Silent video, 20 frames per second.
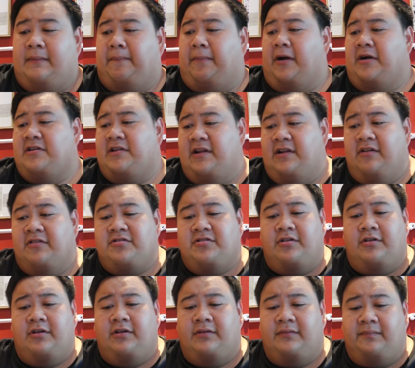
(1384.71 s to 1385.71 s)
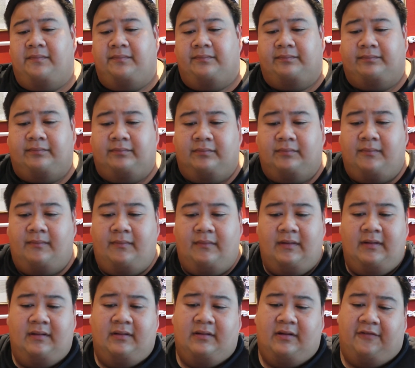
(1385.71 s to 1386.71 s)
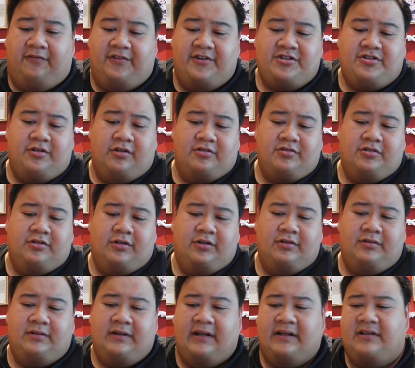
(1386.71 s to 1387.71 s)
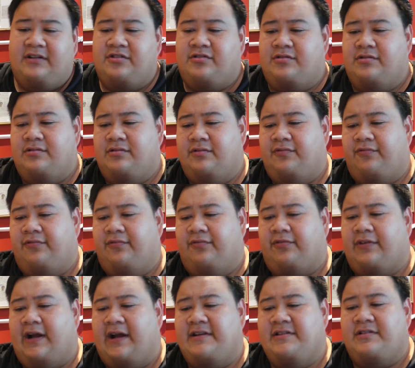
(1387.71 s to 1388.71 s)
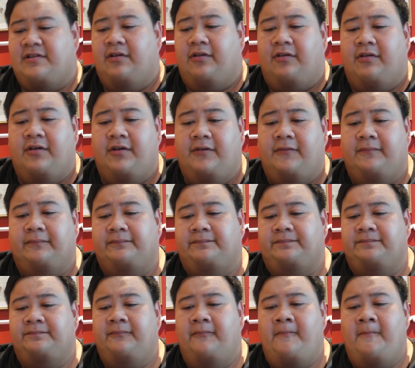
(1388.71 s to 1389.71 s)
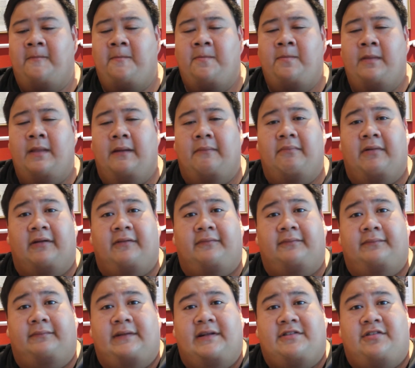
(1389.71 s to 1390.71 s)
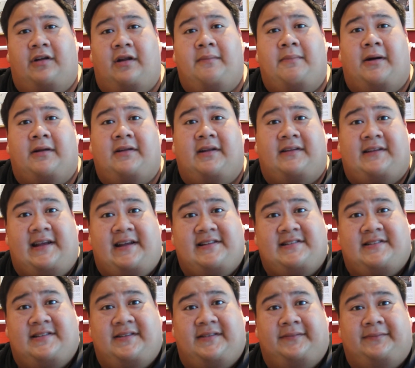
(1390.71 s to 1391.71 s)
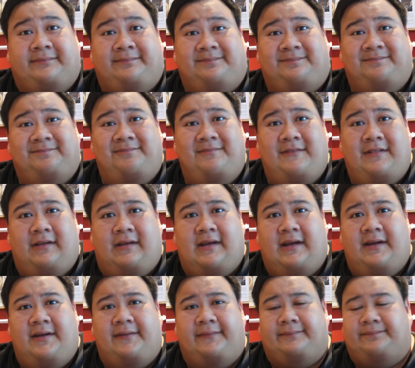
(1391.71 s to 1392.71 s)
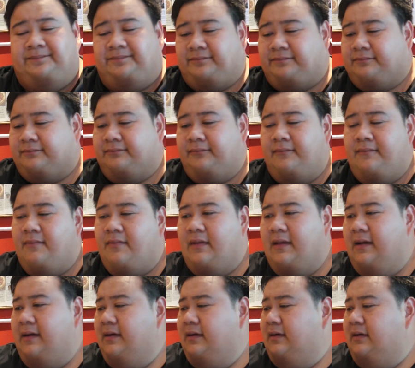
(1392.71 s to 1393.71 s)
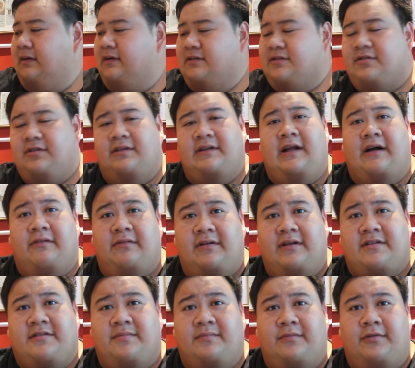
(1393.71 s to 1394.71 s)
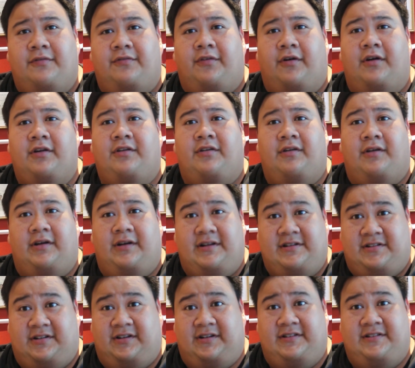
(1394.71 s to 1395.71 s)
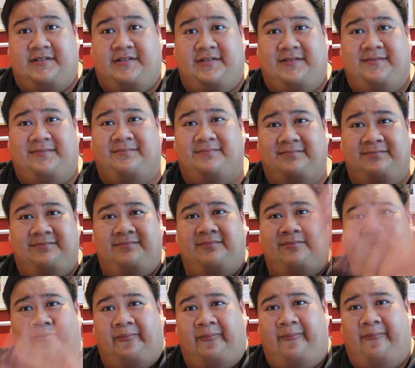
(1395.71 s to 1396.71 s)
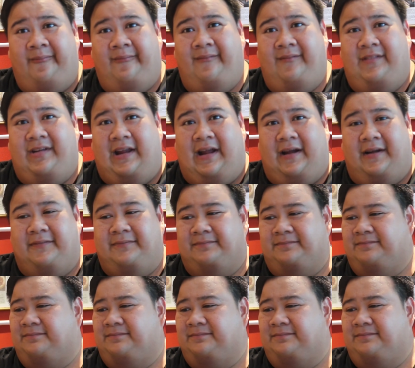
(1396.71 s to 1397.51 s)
Parsley looks good, the fish looks good, and the fries look good. But it's all about the taste. Okay. So now let's move on to our desserts. Yeah.